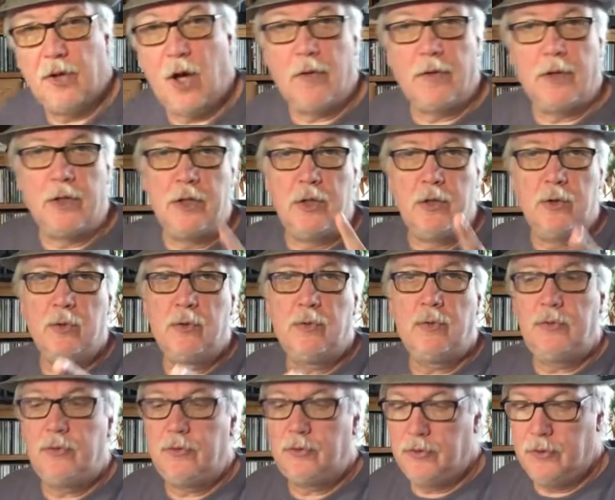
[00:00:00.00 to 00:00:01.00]
All the
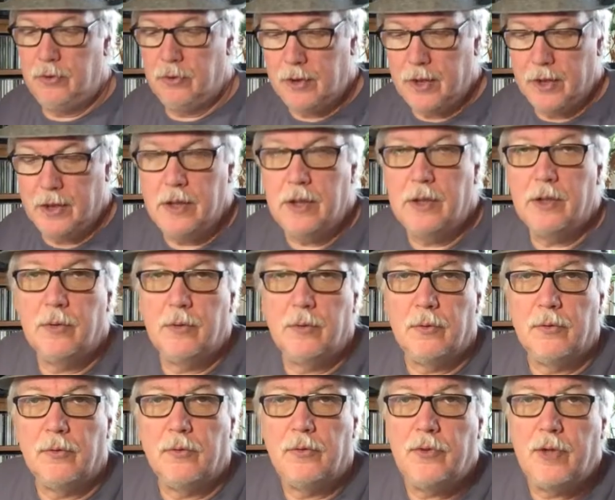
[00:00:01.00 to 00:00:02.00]
news you can
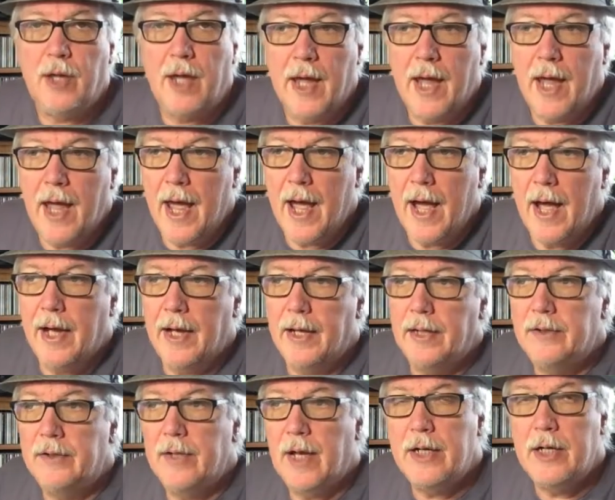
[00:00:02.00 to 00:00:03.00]
use.
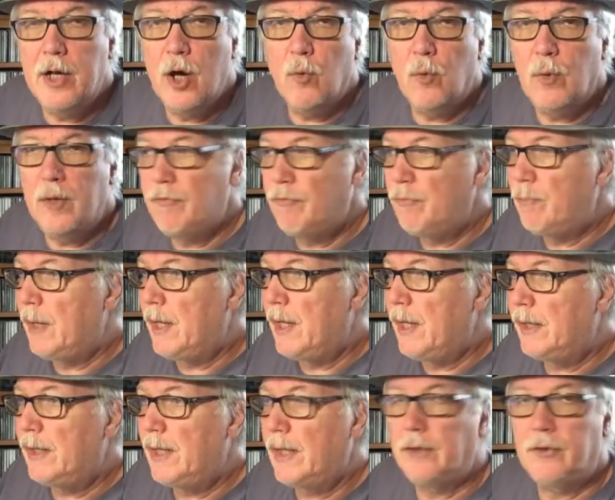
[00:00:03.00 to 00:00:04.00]
And I know we've
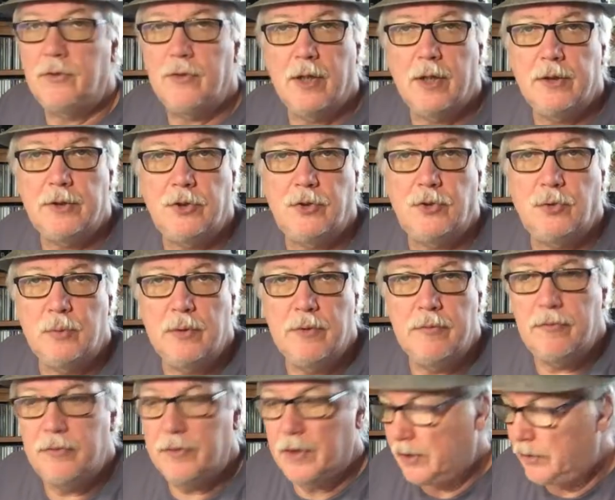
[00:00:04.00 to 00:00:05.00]
been out of touch.
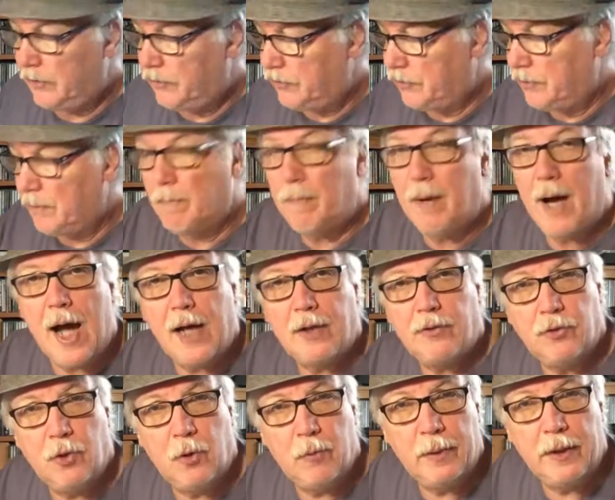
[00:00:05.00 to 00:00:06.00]
We've done some
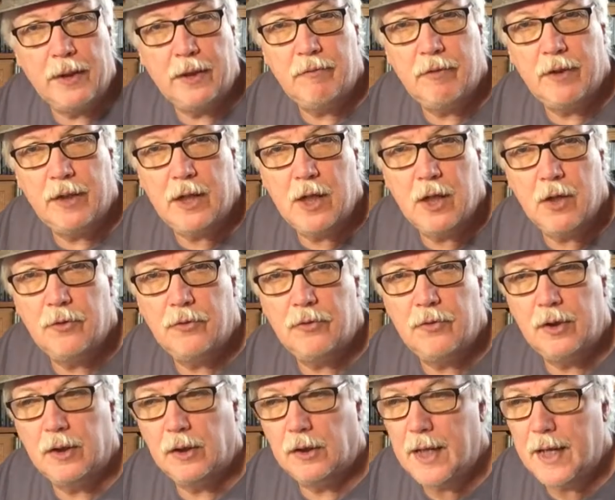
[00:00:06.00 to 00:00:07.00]
box opening videos
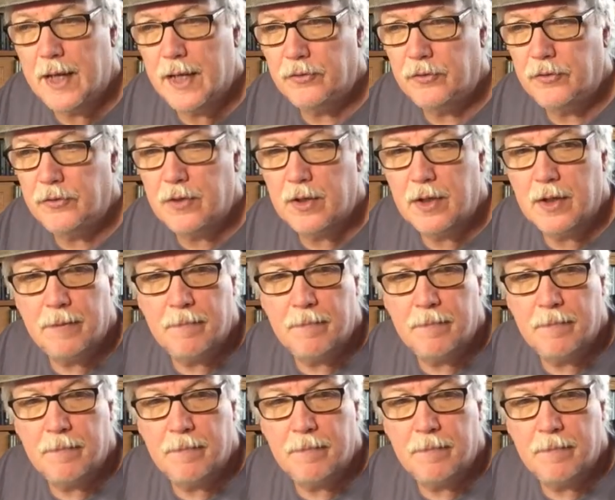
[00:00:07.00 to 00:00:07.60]
in the last